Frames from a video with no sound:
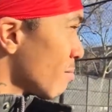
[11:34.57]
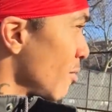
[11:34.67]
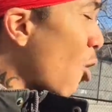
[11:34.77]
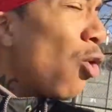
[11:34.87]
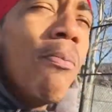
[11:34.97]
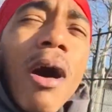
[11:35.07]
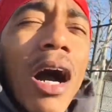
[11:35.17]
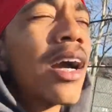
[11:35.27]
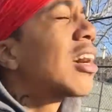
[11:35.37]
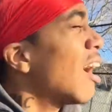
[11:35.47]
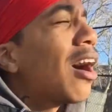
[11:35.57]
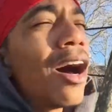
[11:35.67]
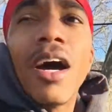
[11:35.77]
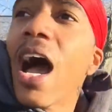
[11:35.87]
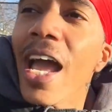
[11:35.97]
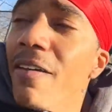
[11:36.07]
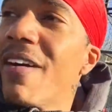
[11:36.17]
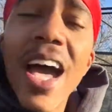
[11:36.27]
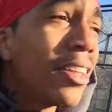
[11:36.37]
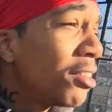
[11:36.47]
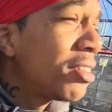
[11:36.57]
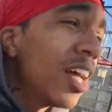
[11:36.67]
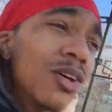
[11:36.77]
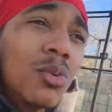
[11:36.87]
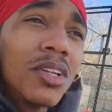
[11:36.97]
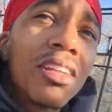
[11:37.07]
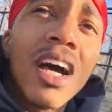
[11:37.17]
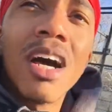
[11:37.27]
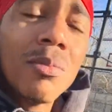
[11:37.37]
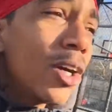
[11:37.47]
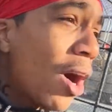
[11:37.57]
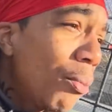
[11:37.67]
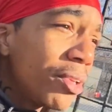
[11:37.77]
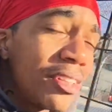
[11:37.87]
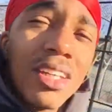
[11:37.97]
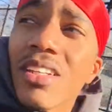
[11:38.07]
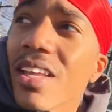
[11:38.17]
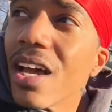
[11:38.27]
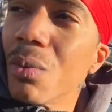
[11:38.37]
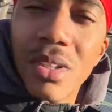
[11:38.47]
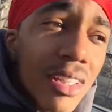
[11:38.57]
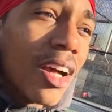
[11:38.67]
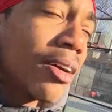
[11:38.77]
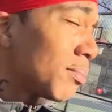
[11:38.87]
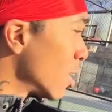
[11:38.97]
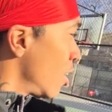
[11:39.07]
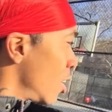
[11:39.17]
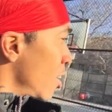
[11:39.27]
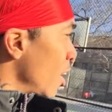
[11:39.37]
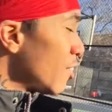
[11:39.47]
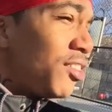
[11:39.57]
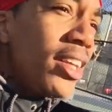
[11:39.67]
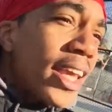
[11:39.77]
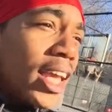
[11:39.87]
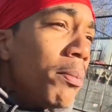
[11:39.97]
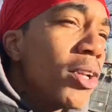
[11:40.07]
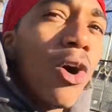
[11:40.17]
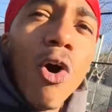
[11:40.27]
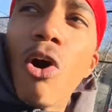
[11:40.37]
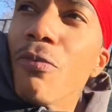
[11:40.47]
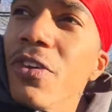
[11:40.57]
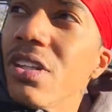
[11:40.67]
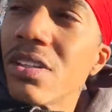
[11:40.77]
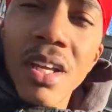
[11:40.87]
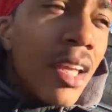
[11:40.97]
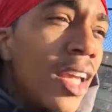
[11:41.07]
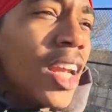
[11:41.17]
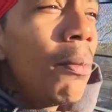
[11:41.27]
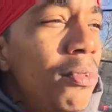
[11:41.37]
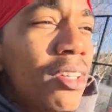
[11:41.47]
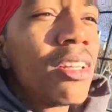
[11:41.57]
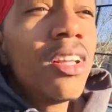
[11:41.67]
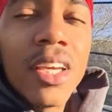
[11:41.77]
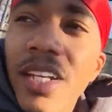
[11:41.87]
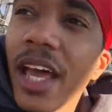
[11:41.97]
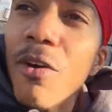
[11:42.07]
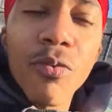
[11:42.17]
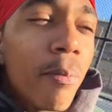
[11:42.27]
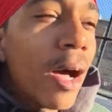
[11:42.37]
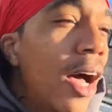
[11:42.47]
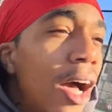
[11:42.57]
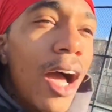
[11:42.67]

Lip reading: Oh my God. I even had to tell her one time, yo, I was sitting down one time and she came in the office and I'm just looking at her from behind.